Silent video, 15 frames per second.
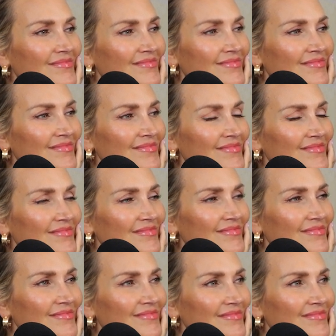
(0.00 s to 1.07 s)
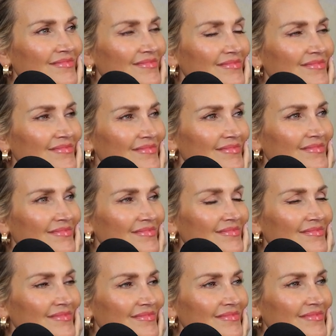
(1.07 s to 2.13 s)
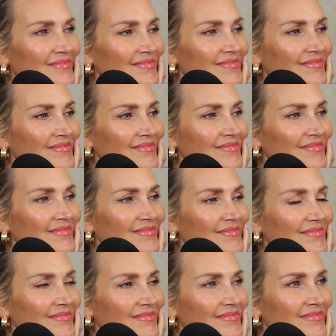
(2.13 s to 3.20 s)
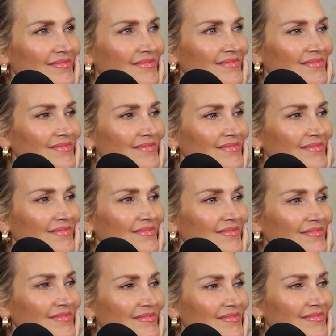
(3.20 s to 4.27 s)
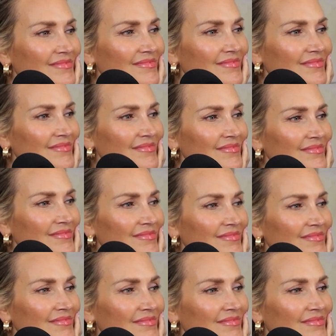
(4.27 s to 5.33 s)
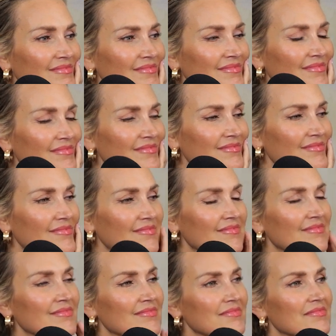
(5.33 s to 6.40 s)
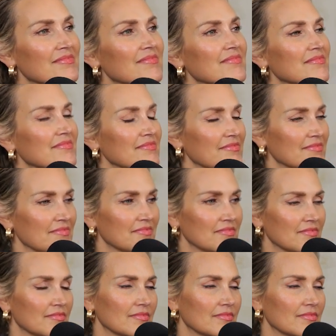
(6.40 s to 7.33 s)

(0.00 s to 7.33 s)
(silent)